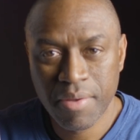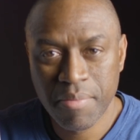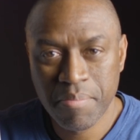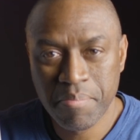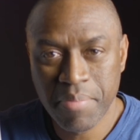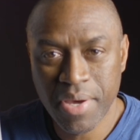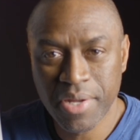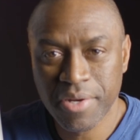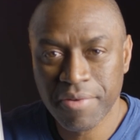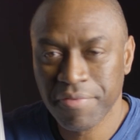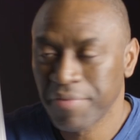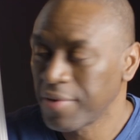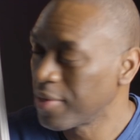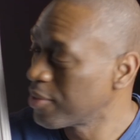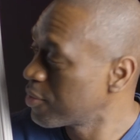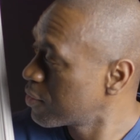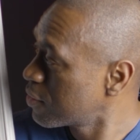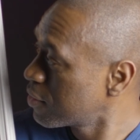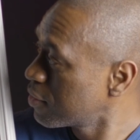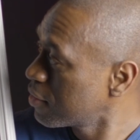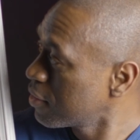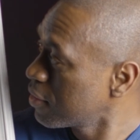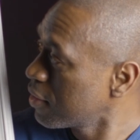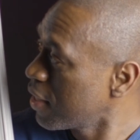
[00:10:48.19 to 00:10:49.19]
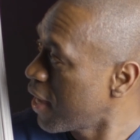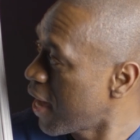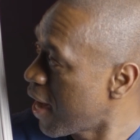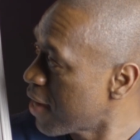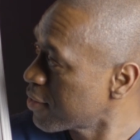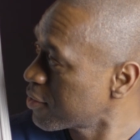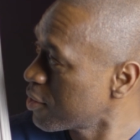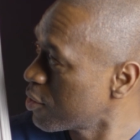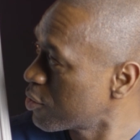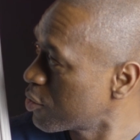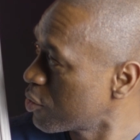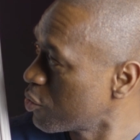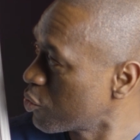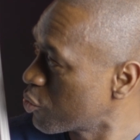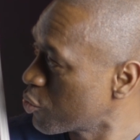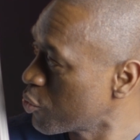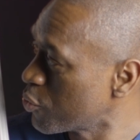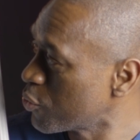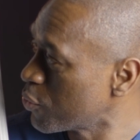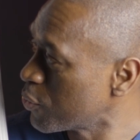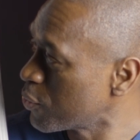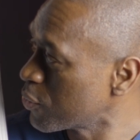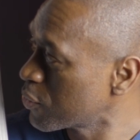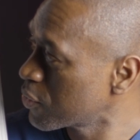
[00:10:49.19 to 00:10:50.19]
benefits, assets, and
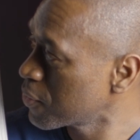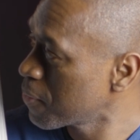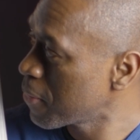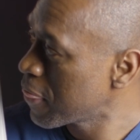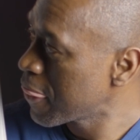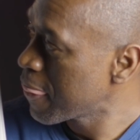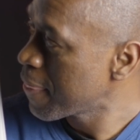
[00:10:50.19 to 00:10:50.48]
tools.